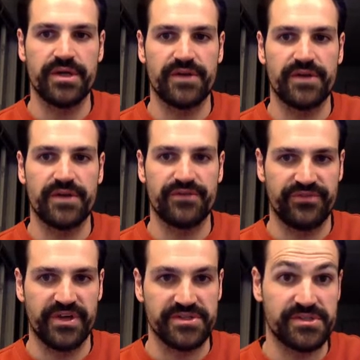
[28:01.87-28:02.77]
in and out of
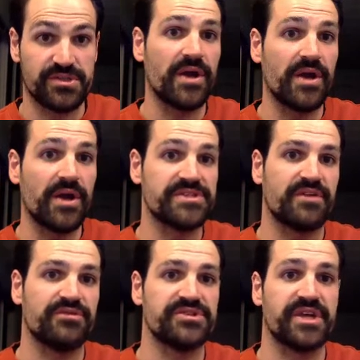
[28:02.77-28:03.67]
phase twice
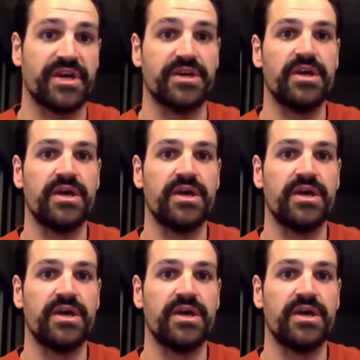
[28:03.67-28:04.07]
every second.